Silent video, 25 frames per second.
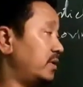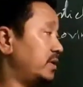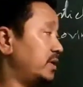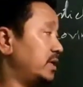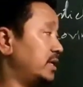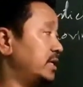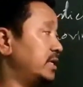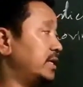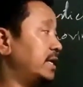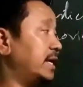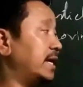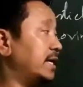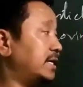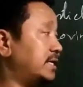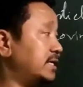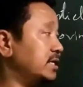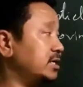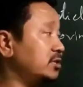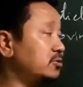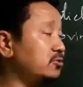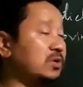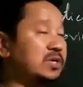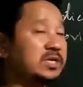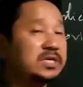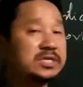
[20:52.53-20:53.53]
in
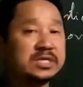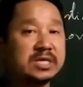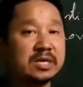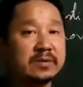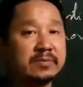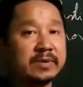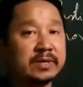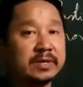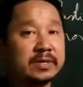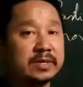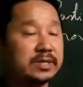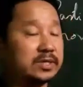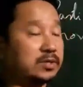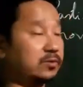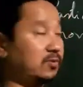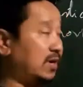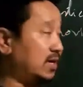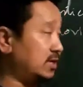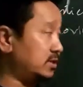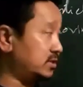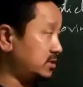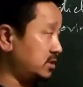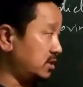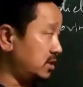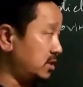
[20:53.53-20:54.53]
1827. He
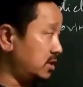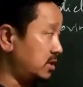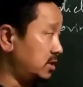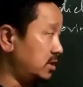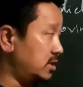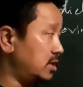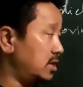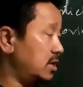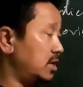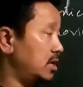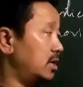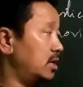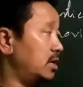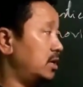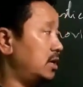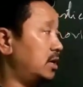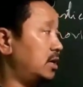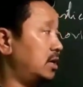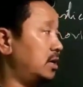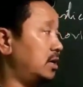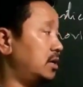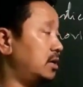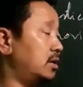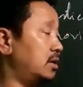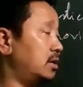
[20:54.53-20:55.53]
was the
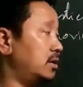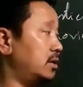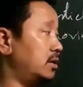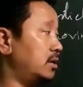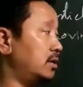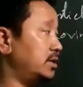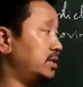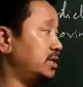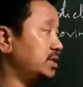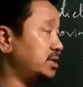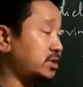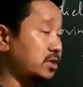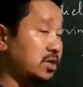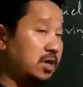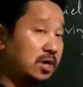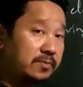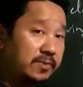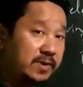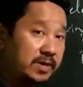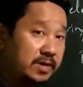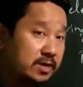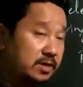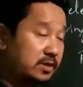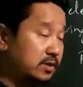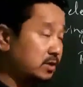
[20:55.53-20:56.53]

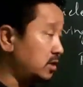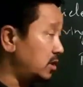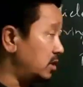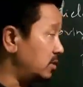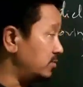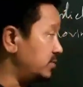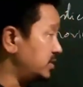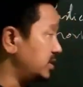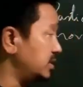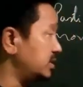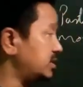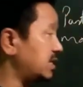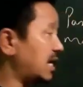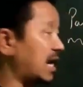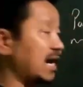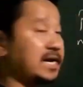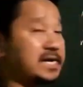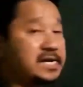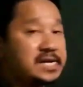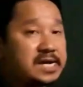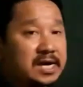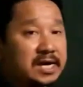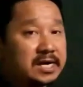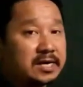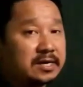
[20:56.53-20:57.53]
discoverer of this
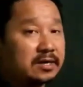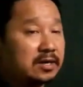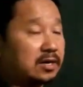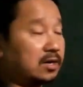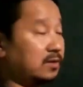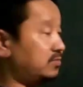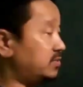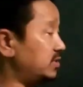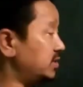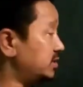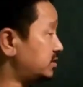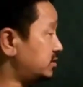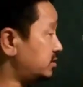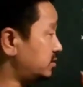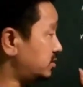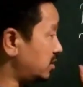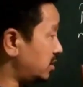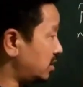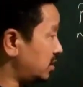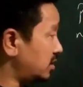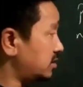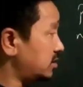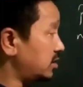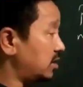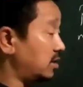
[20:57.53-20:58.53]
idea, of this
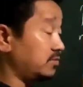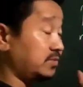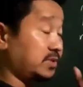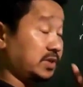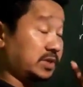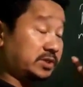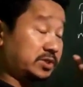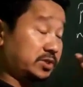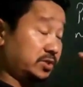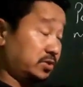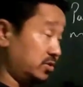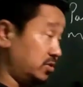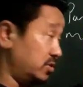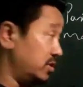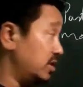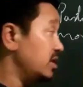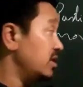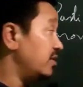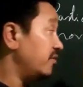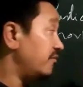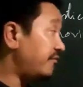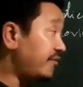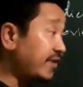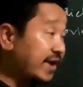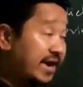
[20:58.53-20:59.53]
thought, of this
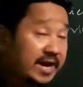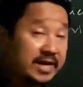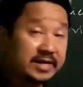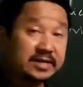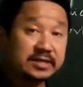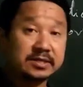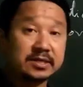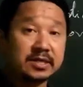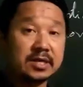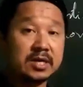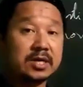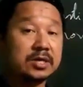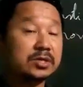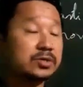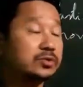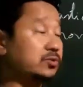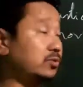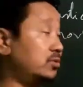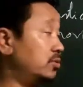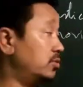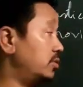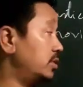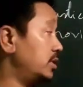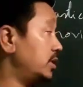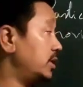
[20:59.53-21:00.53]
fact.
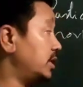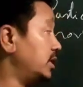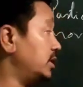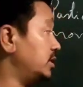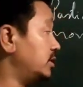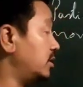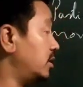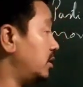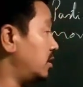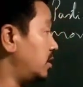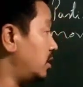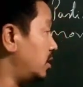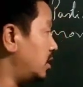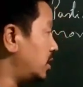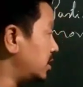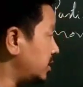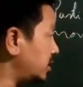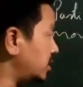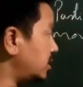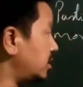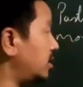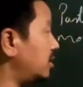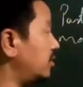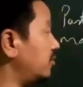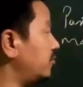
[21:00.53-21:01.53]
So in the
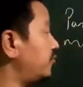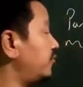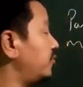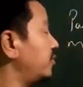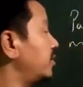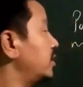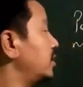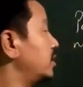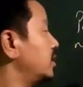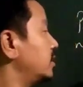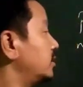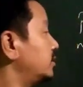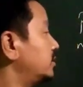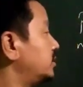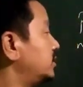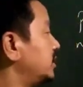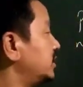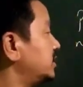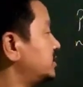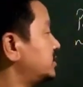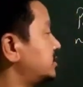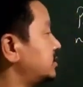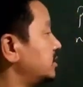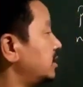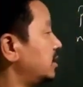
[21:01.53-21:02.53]
honor of
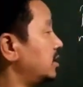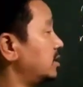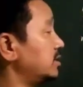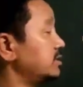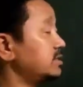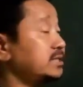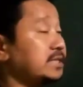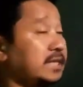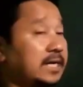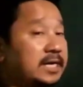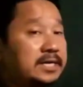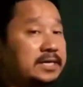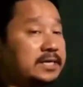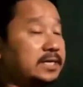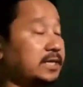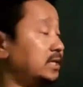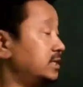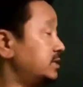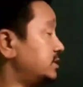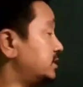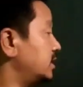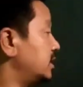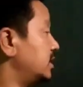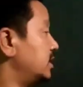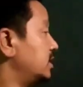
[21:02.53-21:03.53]
this
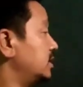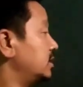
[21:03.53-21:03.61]
scientist,